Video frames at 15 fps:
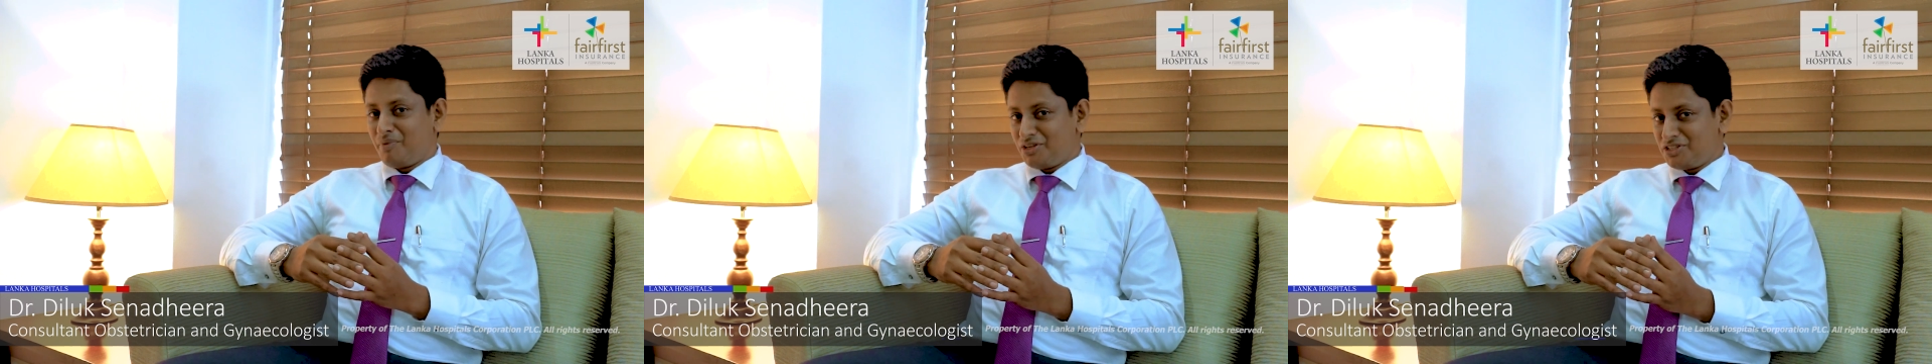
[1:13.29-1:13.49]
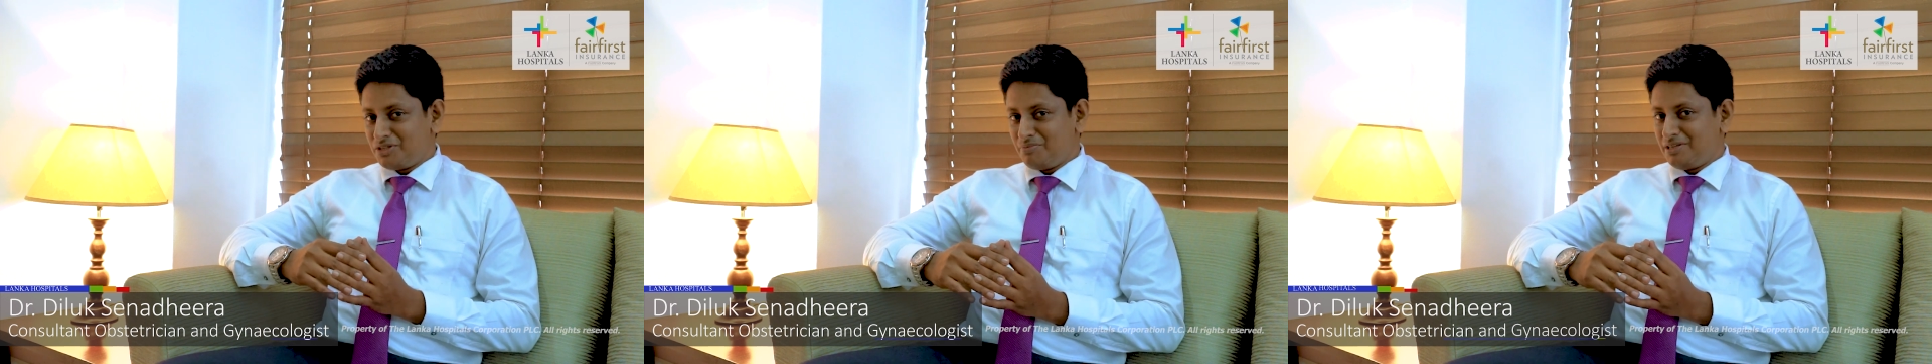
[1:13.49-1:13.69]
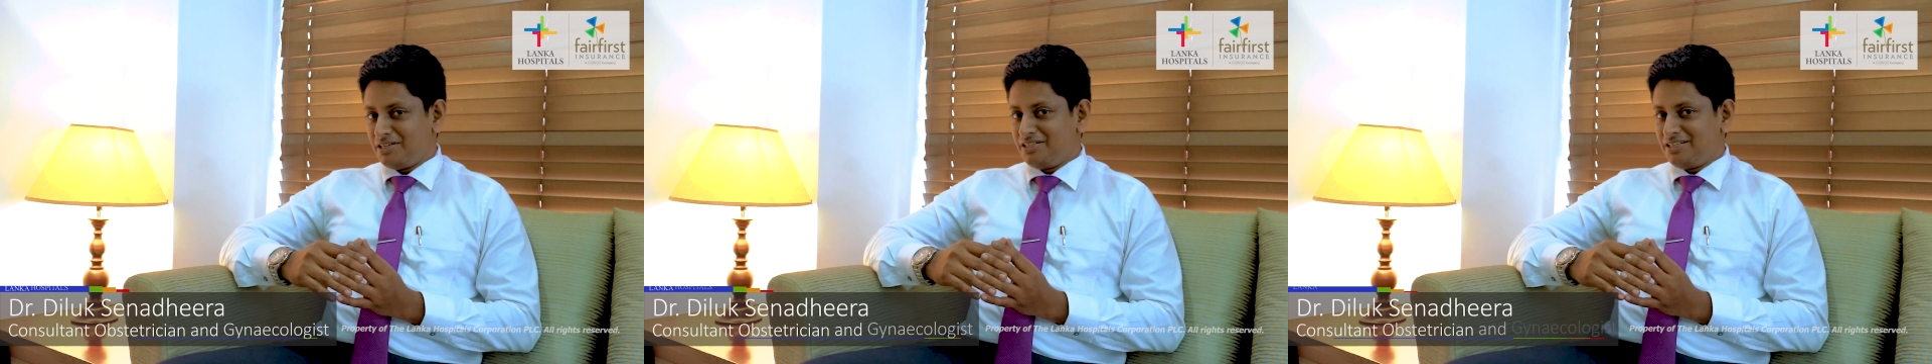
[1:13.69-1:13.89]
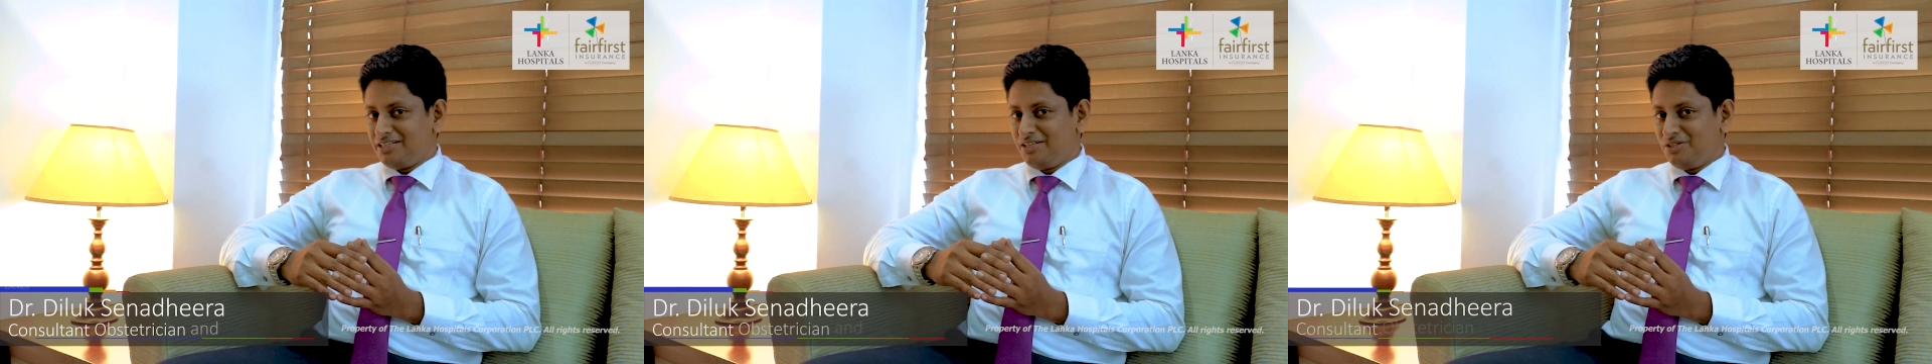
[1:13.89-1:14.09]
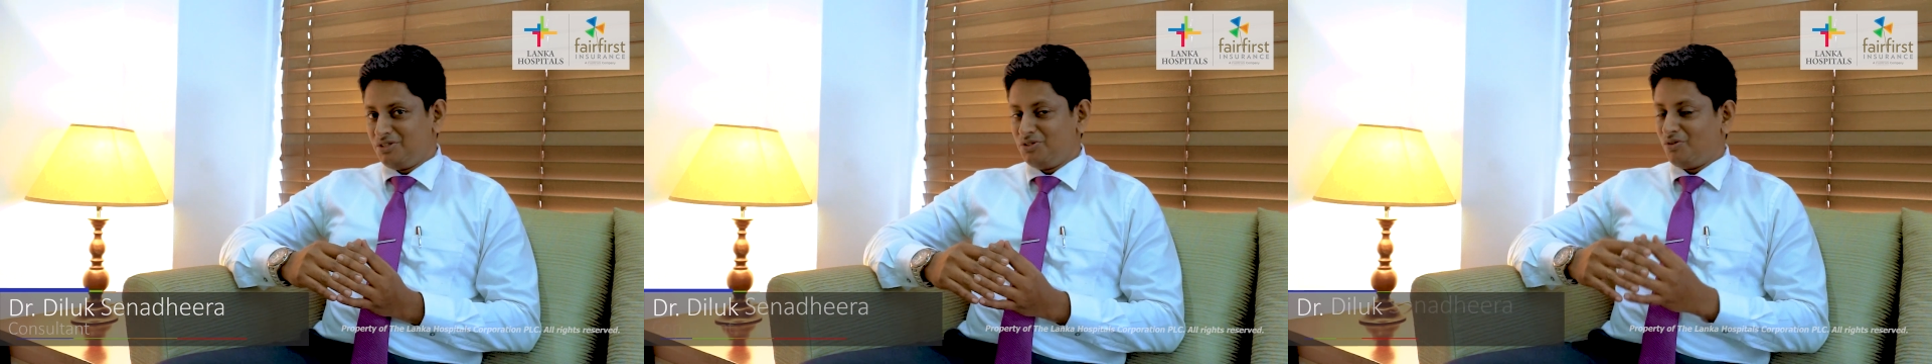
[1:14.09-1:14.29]

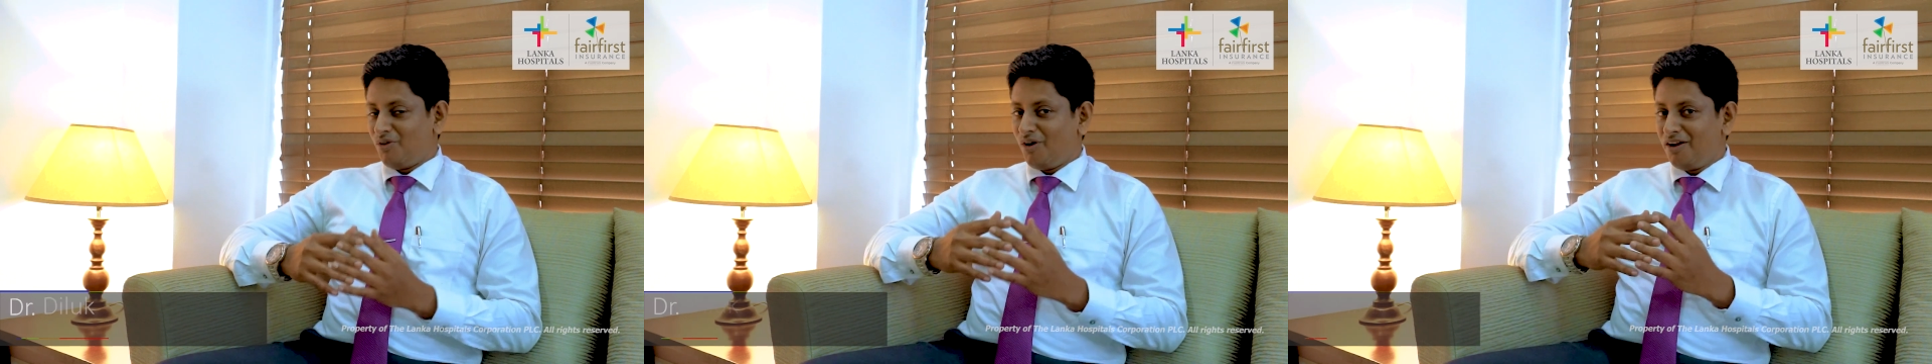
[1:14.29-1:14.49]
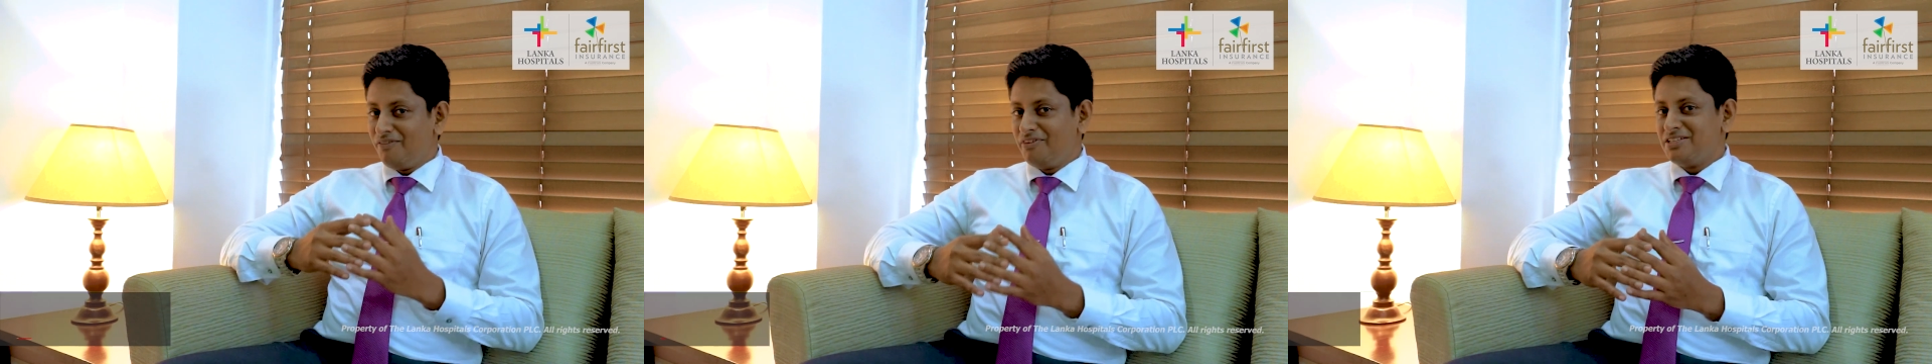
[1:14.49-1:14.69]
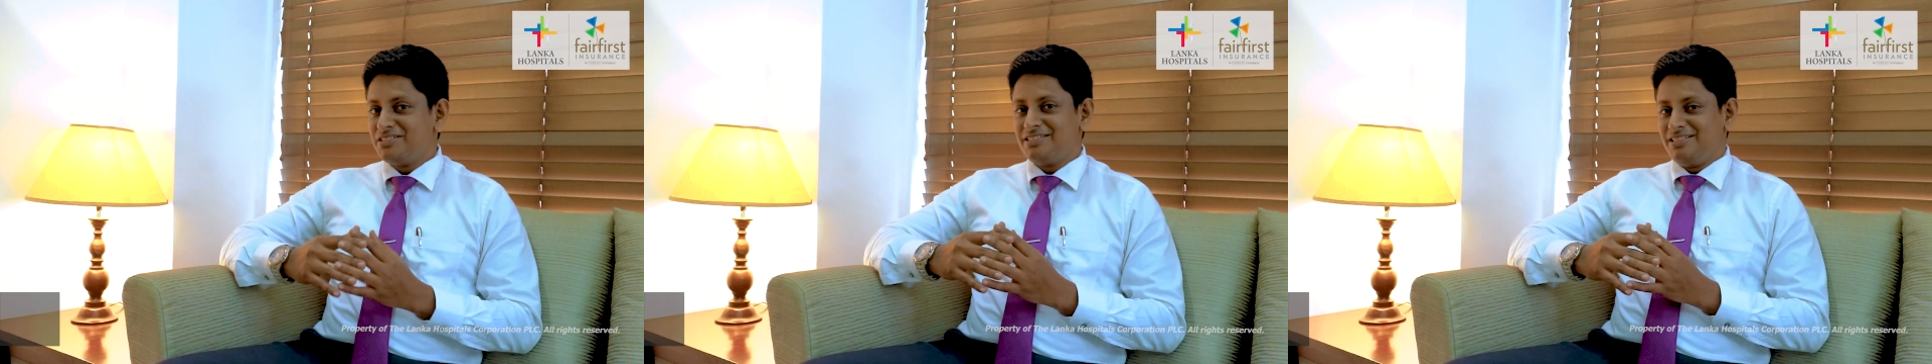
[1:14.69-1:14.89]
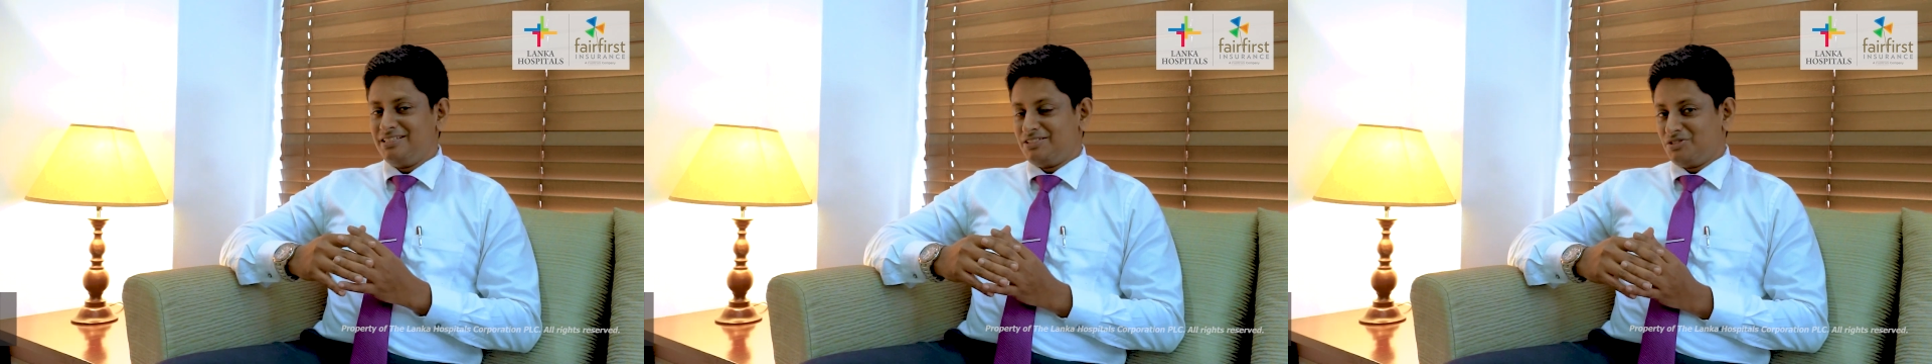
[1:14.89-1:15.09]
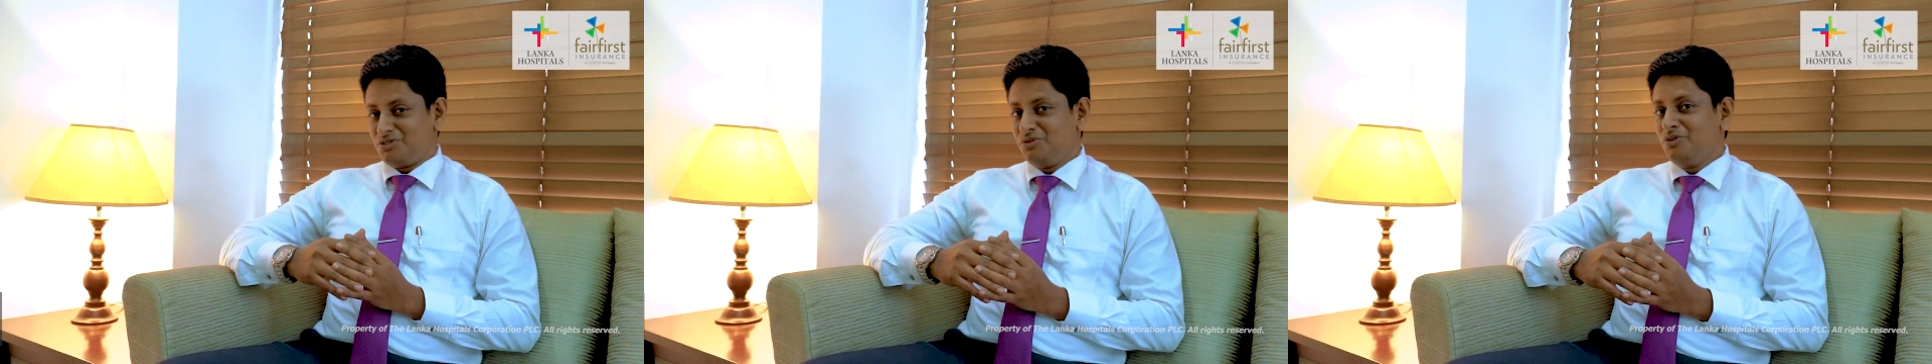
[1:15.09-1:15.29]
possibility, you always need
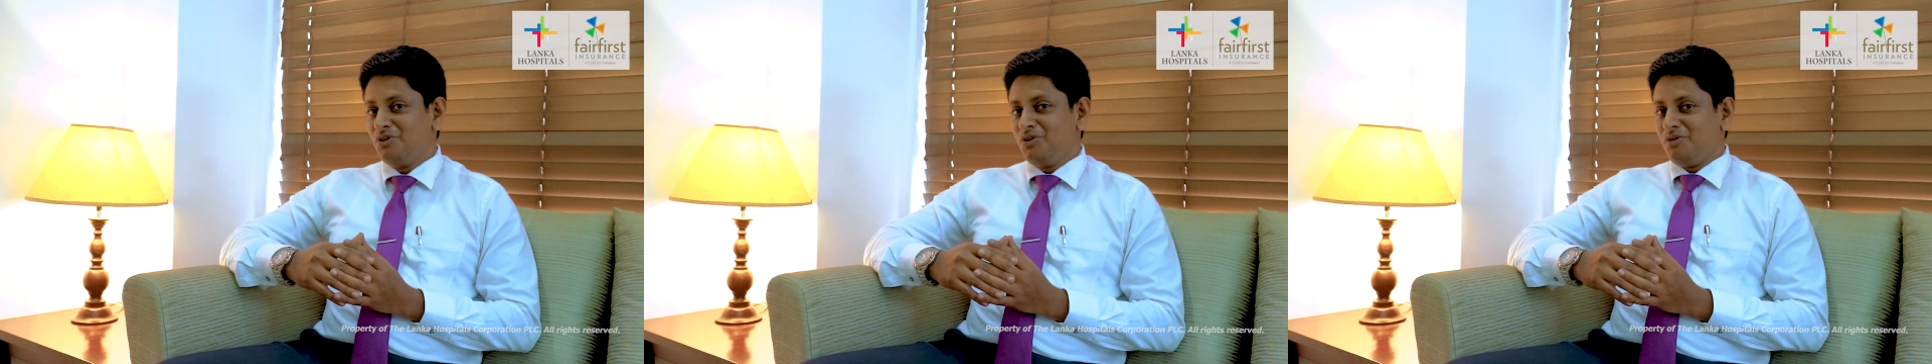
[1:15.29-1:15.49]
to